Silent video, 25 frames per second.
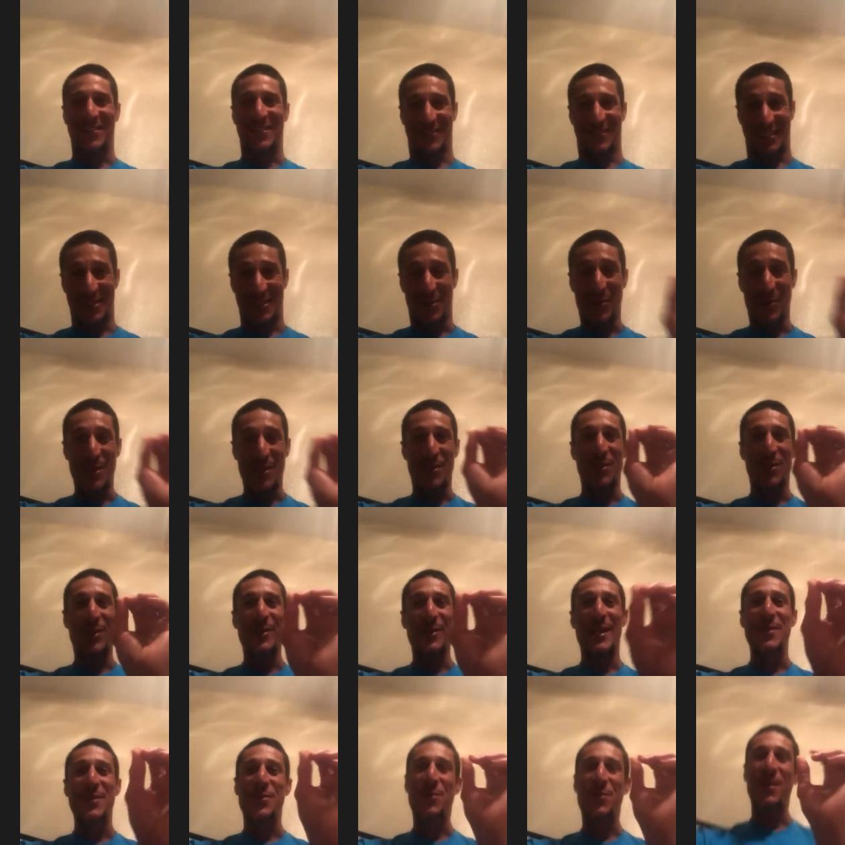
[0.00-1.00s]
I
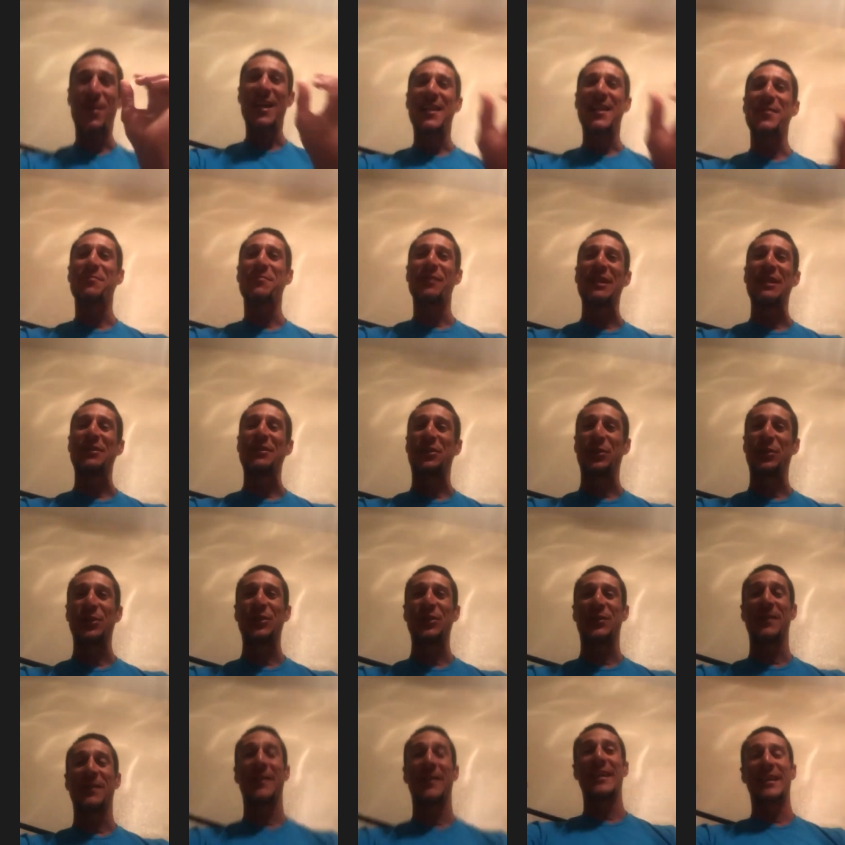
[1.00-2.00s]
just got a pair of shoes
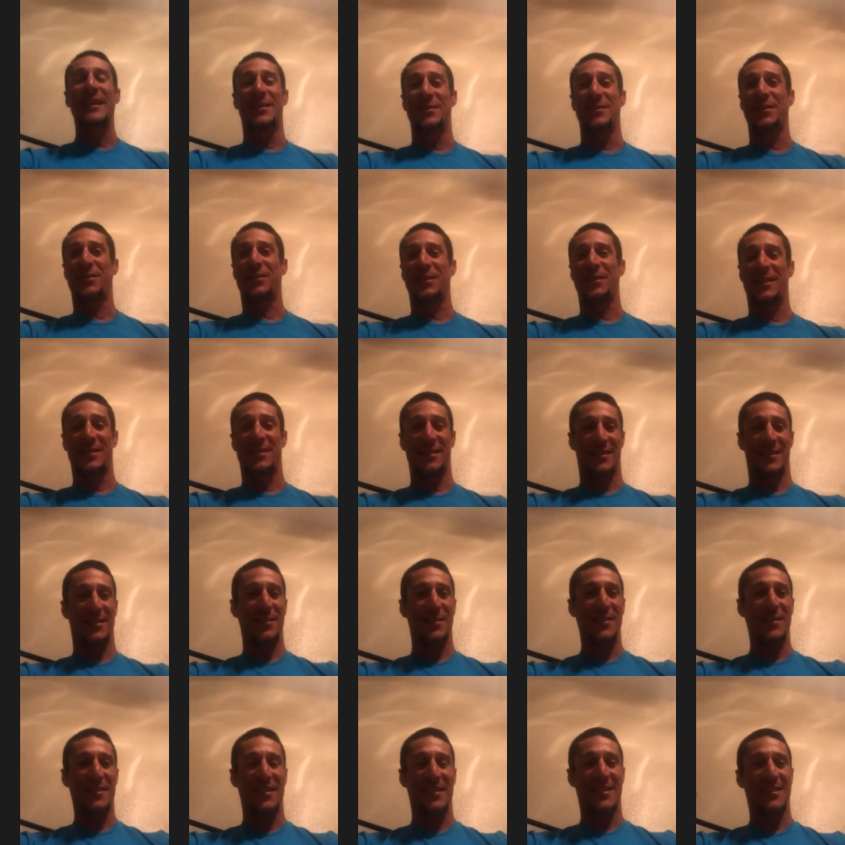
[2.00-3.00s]
today on
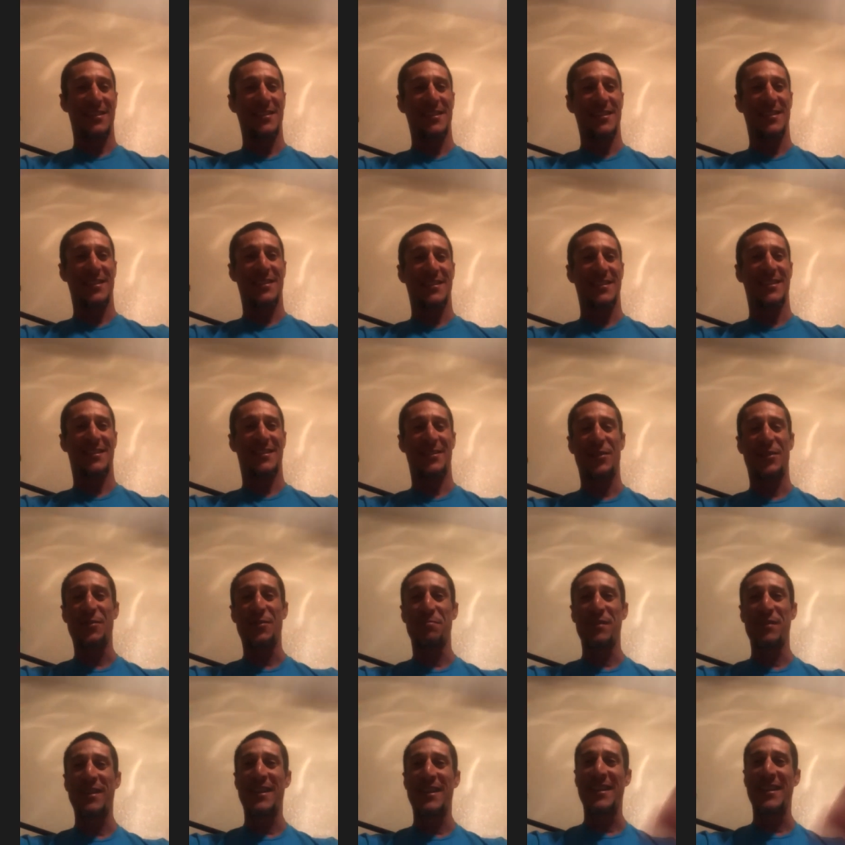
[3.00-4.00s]
the
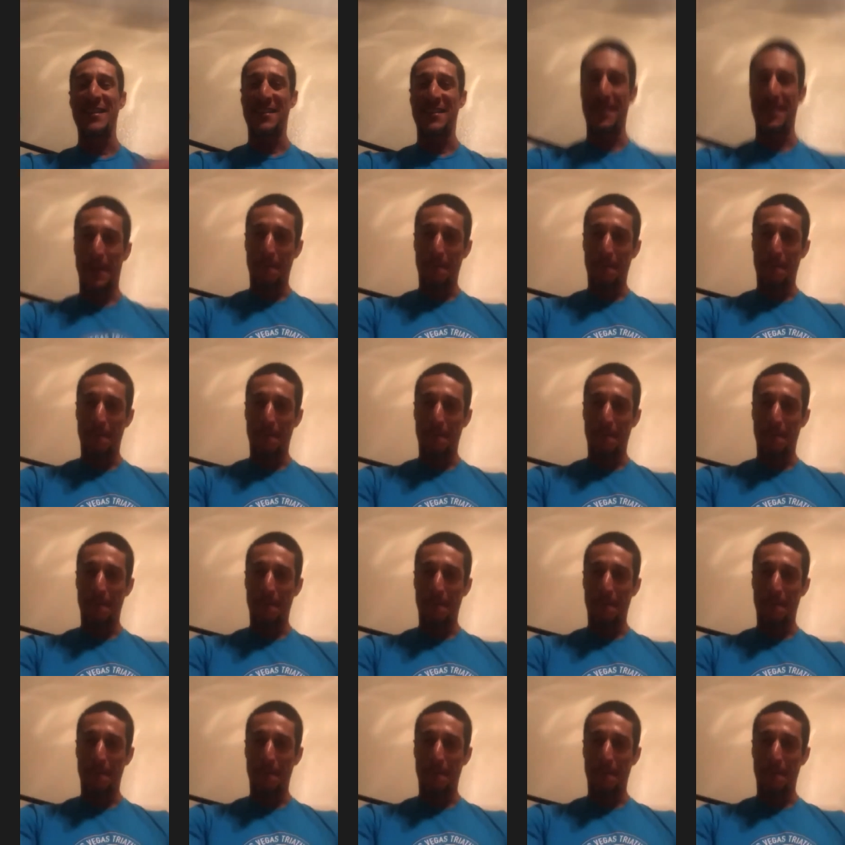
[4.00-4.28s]
UPS.